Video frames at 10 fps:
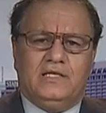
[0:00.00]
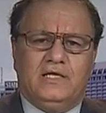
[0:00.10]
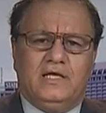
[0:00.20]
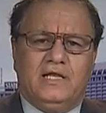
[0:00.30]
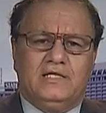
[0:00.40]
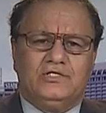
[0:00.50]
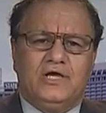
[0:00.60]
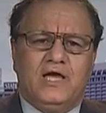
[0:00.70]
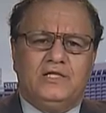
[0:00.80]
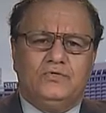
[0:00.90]
deal and
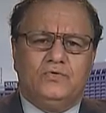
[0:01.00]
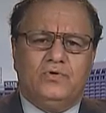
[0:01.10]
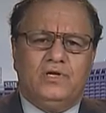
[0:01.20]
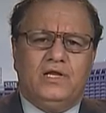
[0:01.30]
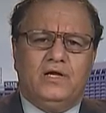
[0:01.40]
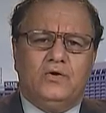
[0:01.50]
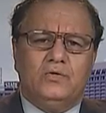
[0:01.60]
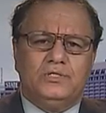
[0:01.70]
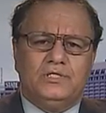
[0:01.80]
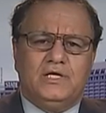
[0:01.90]
try to
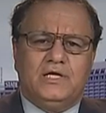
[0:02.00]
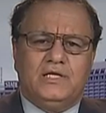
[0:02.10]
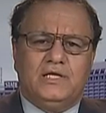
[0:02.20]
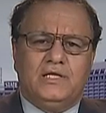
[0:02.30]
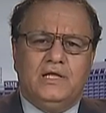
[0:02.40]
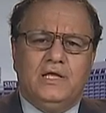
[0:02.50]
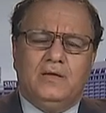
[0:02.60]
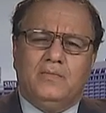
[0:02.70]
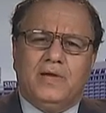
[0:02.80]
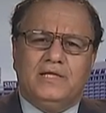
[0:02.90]
renegotiate it,
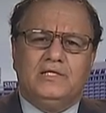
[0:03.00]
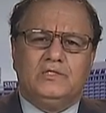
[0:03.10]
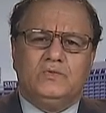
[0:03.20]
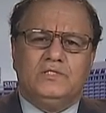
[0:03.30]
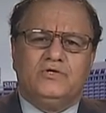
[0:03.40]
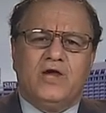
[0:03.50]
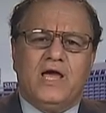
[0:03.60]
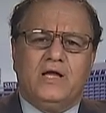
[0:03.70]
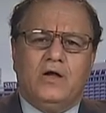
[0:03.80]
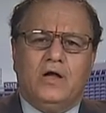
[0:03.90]
but this will
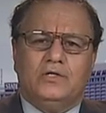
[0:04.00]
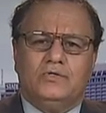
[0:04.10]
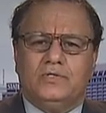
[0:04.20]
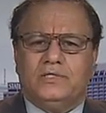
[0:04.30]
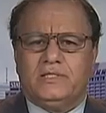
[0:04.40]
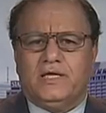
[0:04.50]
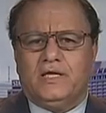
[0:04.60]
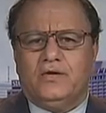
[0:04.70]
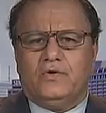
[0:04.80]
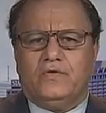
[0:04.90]
drag on to his
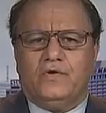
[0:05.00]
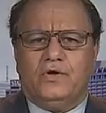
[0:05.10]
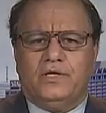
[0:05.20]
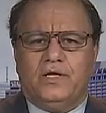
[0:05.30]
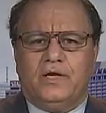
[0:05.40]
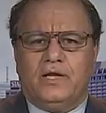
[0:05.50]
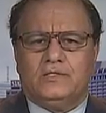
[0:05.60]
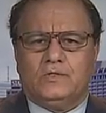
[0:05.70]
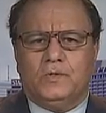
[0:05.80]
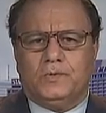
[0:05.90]
2nd or 3rd year and
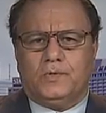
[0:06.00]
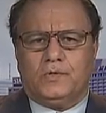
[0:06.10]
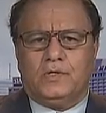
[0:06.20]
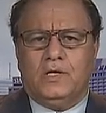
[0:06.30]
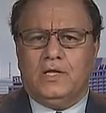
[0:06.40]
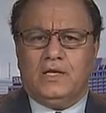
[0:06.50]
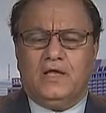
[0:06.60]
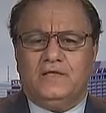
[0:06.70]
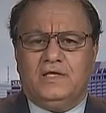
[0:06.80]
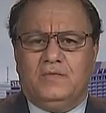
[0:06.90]
so forth.
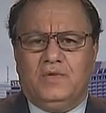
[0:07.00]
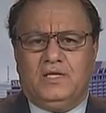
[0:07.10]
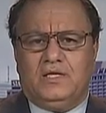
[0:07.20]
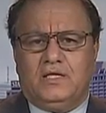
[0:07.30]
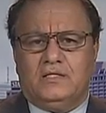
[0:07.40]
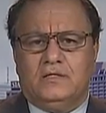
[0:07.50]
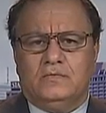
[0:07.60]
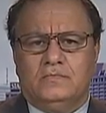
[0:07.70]
Nothing immediate.